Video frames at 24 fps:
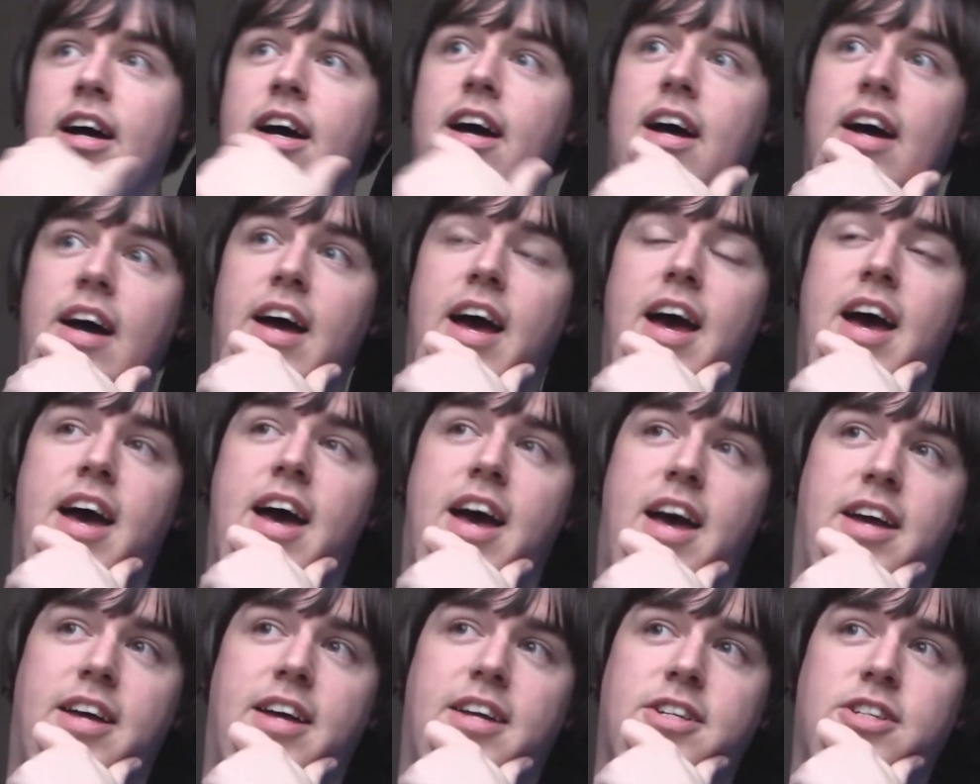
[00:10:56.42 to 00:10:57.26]

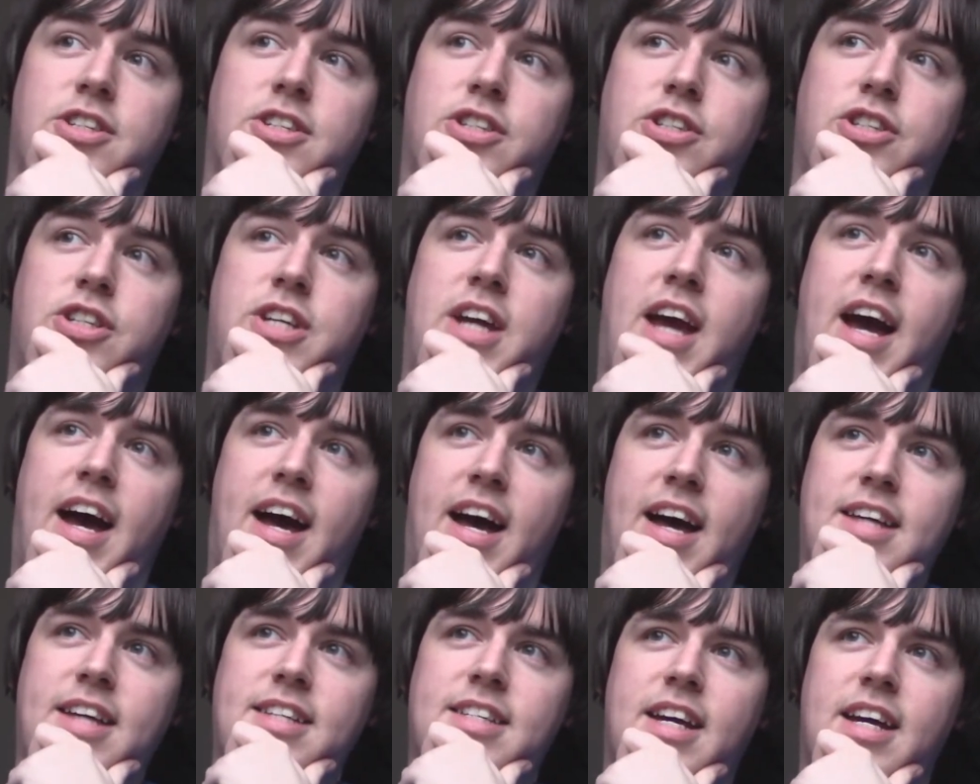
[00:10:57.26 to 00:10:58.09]
uh, she
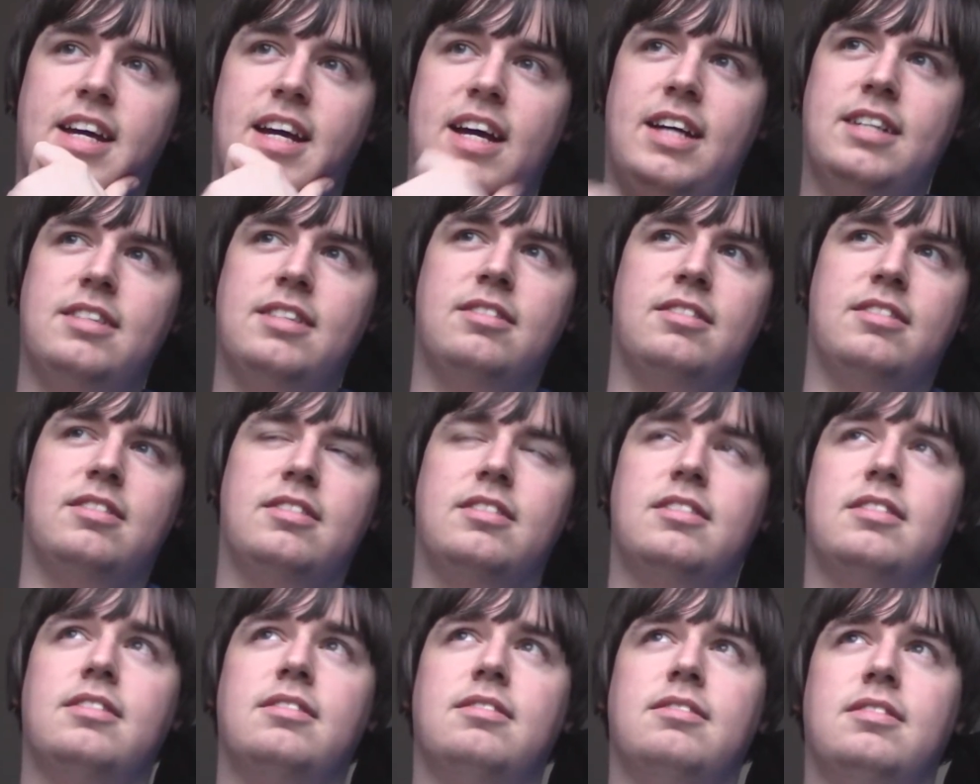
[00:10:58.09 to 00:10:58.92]
has had,
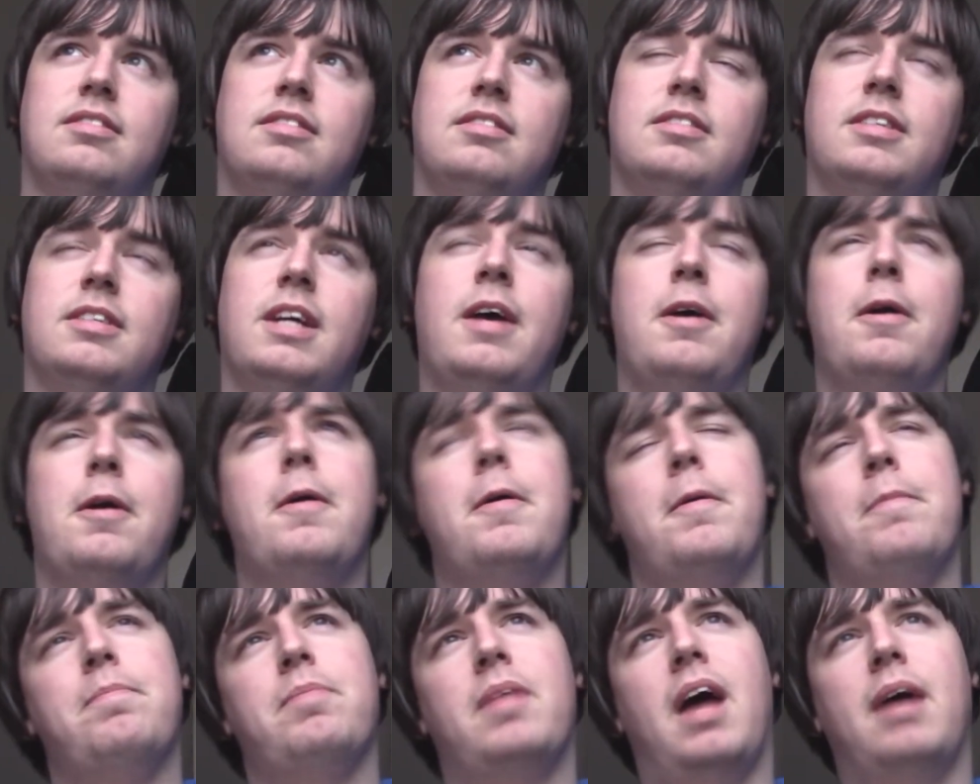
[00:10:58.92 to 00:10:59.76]

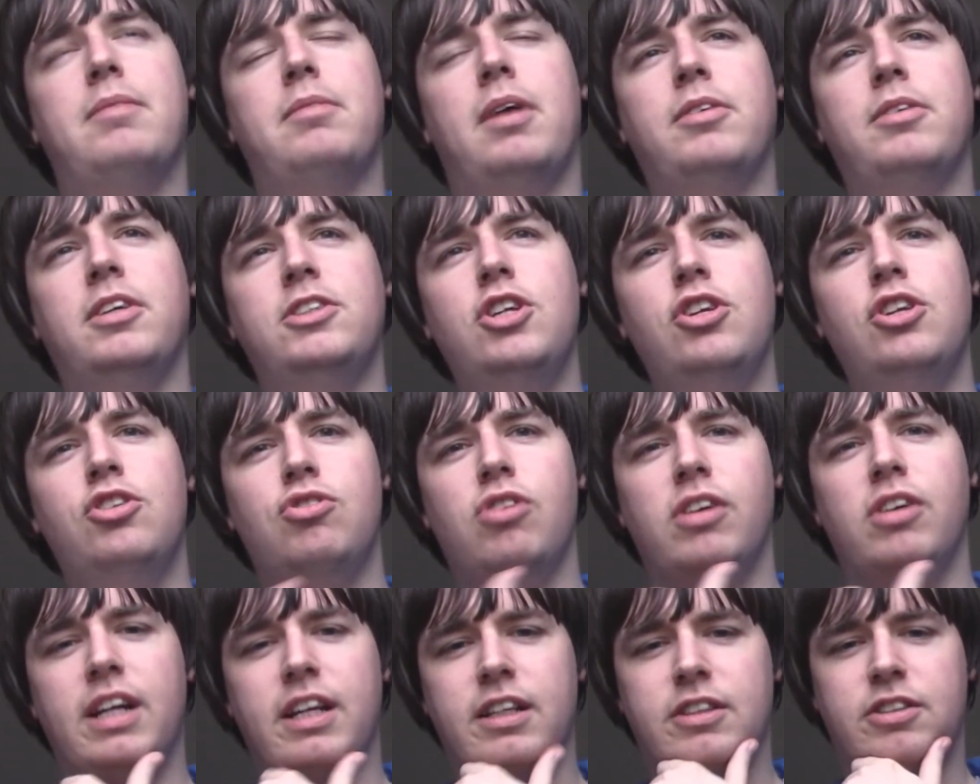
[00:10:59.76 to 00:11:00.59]
I'm, I'm actually
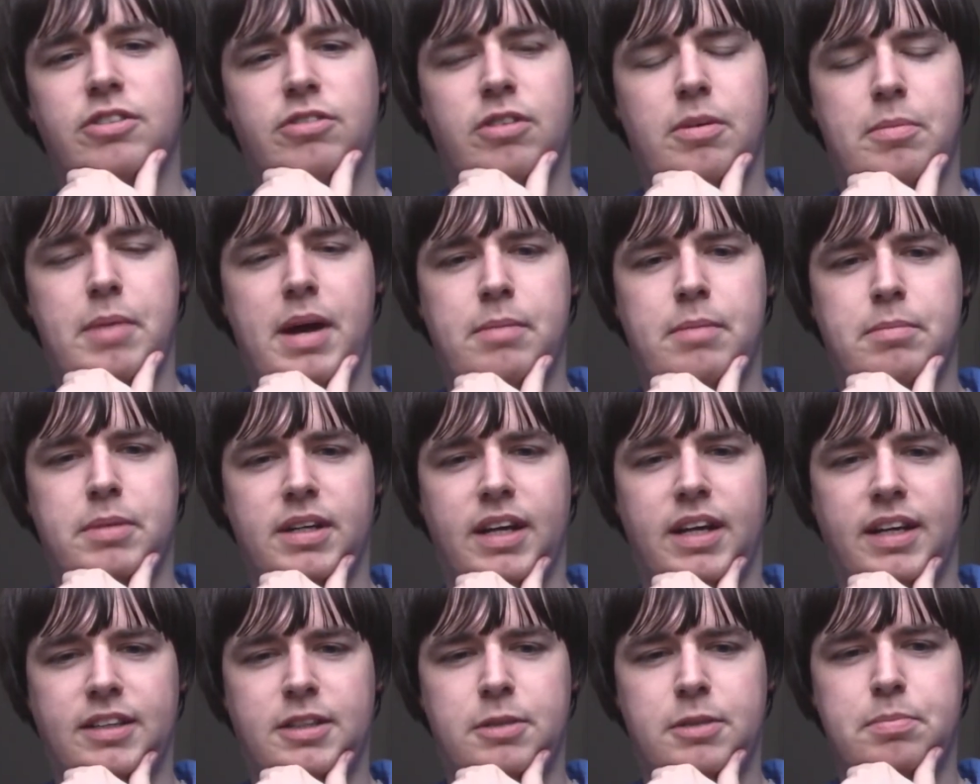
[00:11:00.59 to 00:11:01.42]
struggling to remember
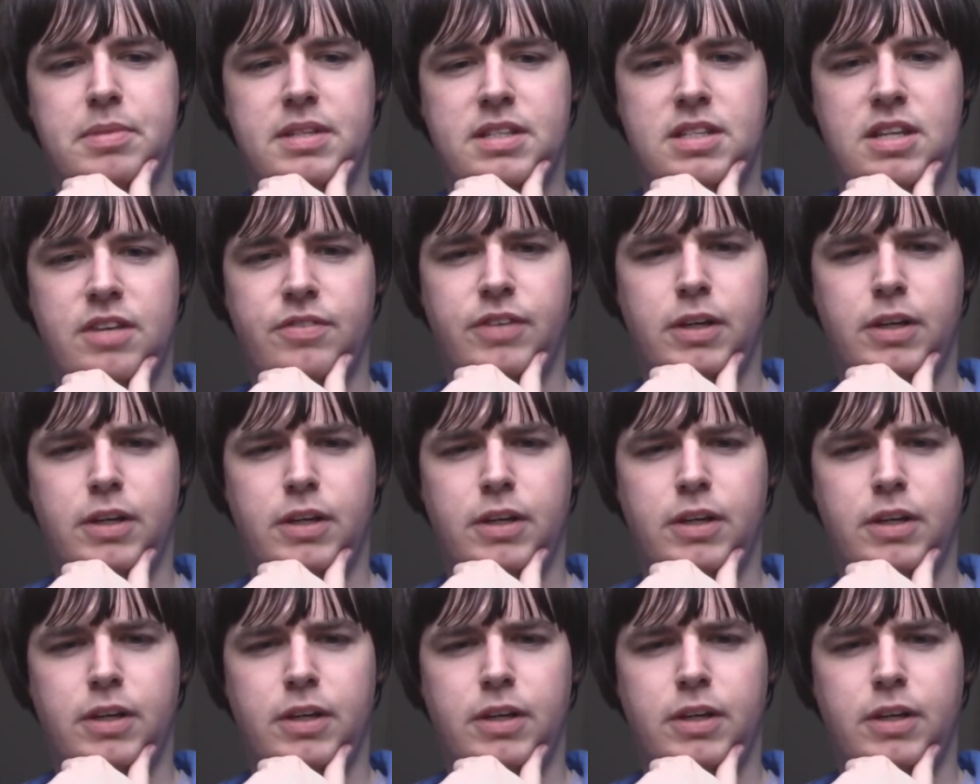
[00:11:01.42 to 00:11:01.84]
like specific